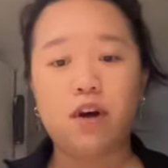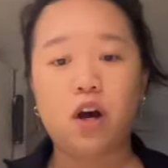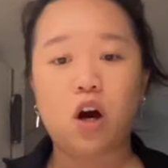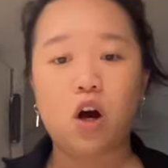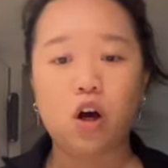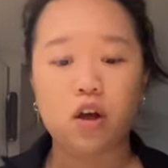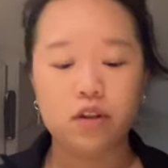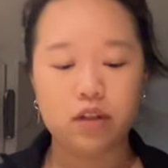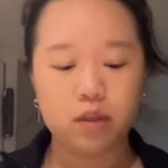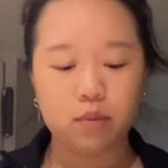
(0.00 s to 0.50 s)

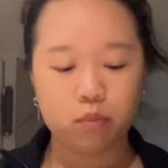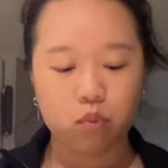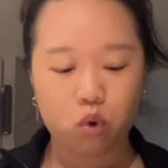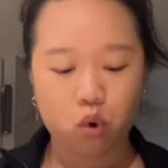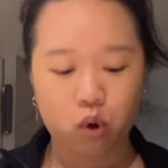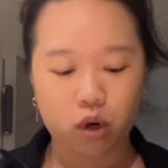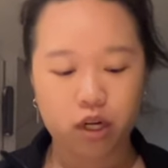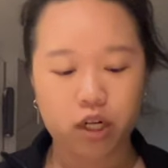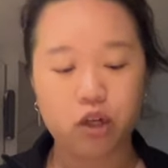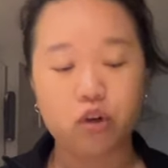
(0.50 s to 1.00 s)
all the
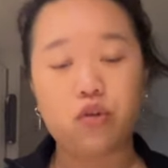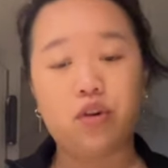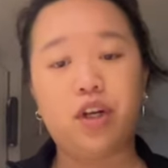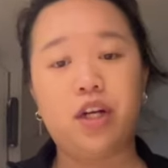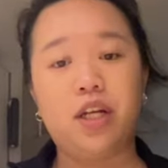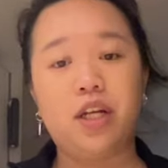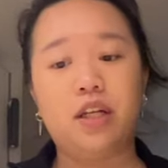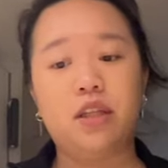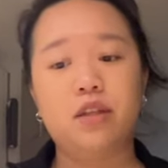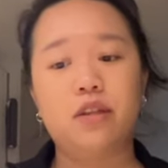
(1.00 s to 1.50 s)
important
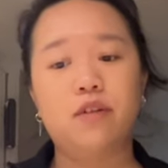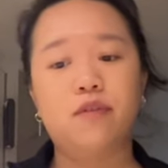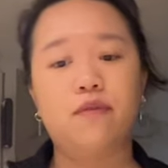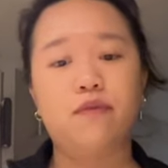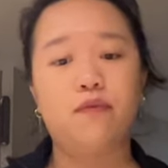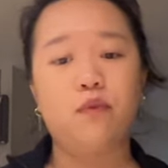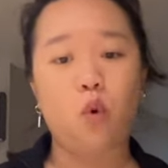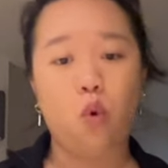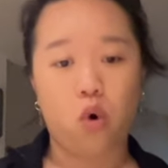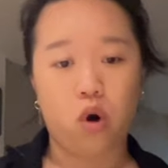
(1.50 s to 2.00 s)
ingredients
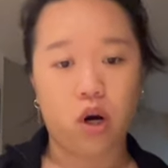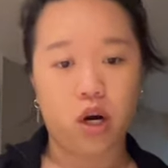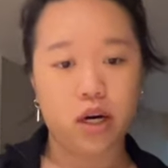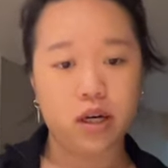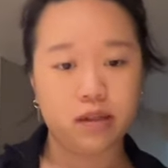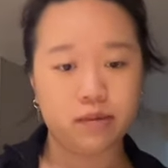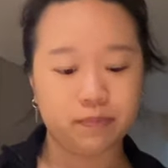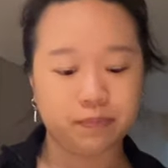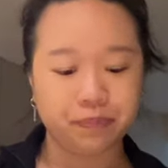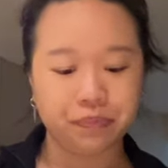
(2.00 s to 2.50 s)

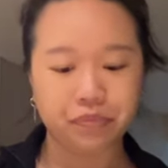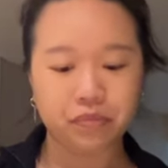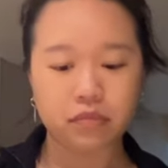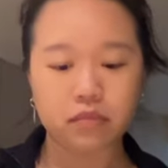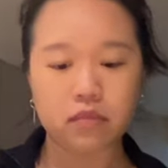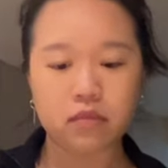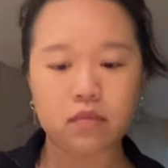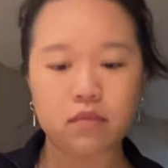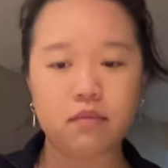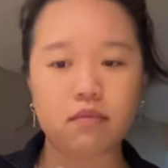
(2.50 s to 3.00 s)

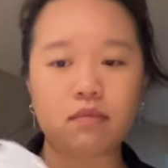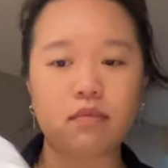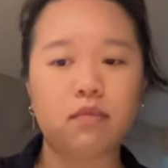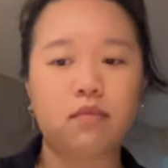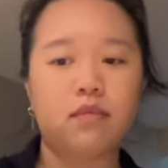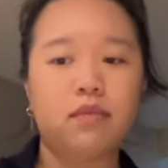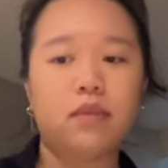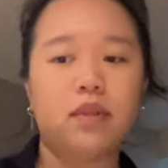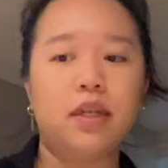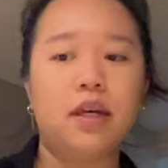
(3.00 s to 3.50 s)

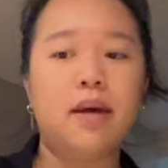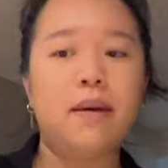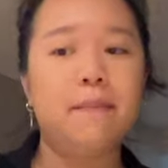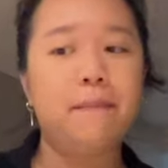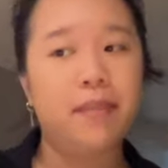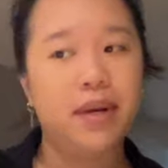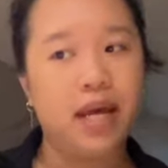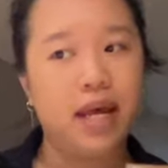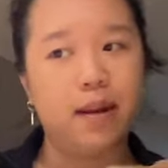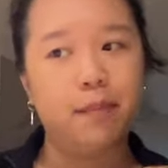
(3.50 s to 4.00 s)
for
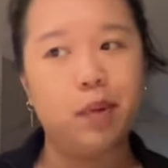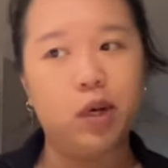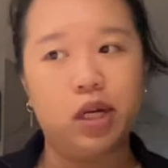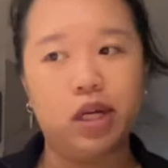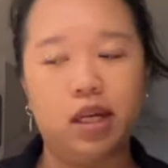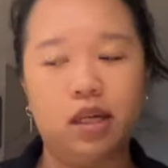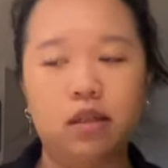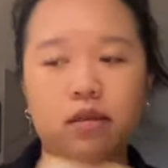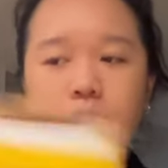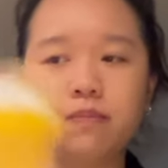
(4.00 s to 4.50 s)
banana
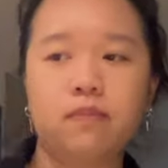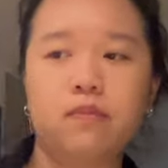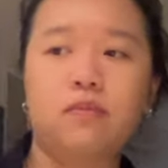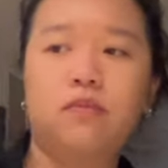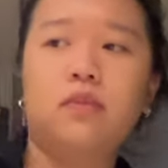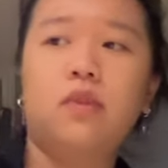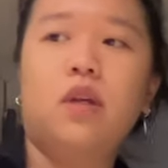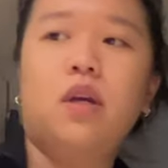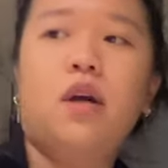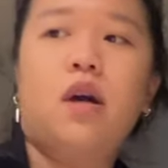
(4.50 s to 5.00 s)
pudding,
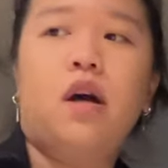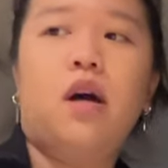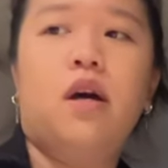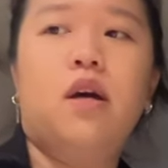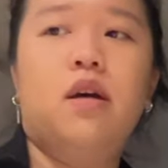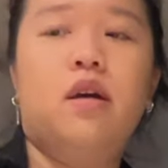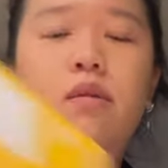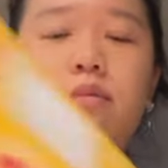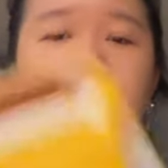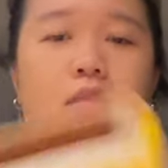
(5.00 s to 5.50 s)

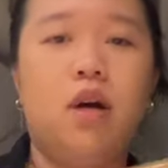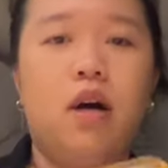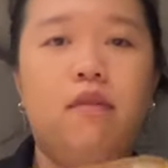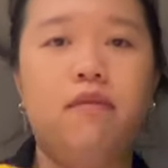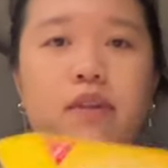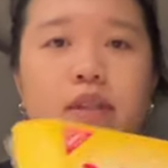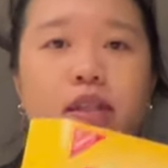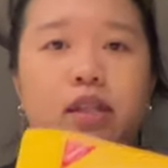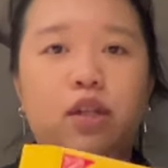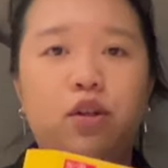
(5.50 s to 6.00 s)

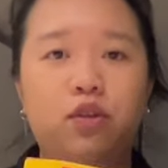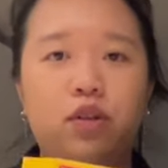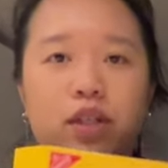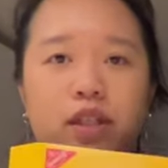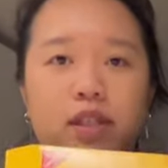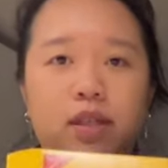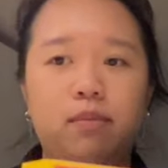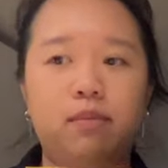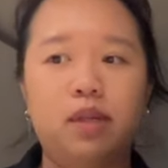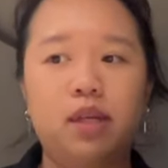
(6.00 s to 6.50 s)
obviously you need
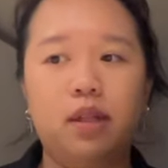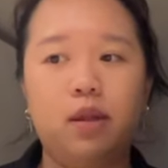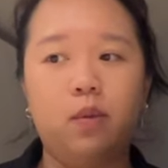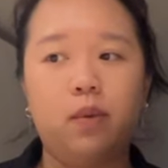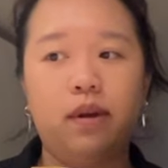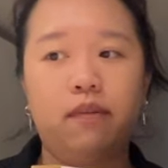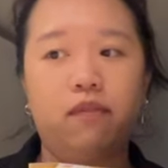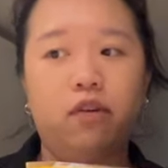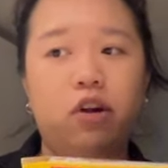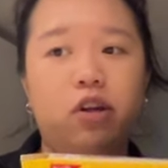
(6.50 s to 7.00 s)
some vanilla
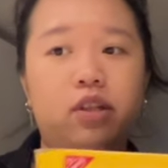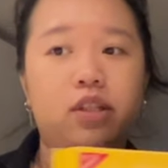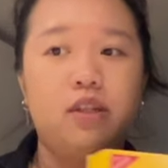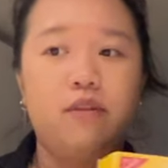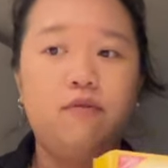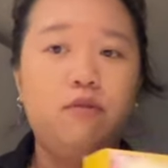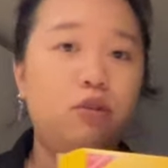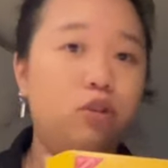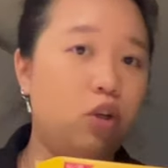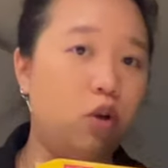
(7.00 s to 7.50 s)
wafers.
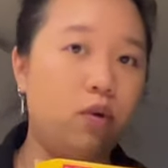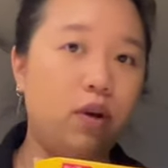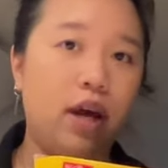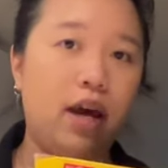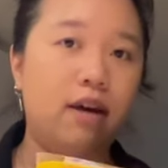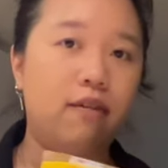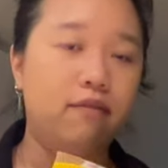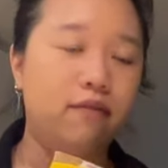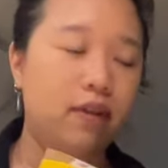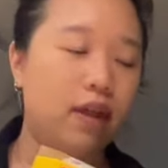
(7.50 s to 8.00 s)
If you don't
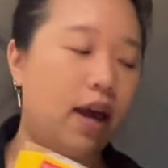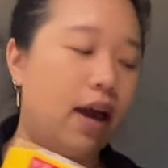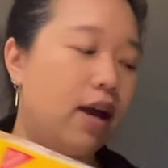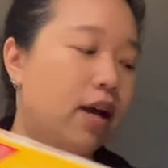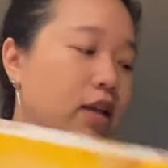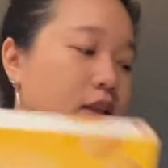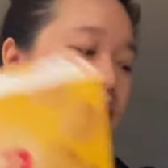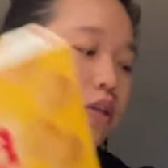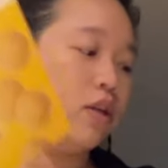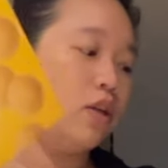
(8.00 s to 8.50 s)
have
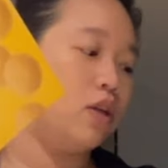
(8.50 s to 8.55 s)
that,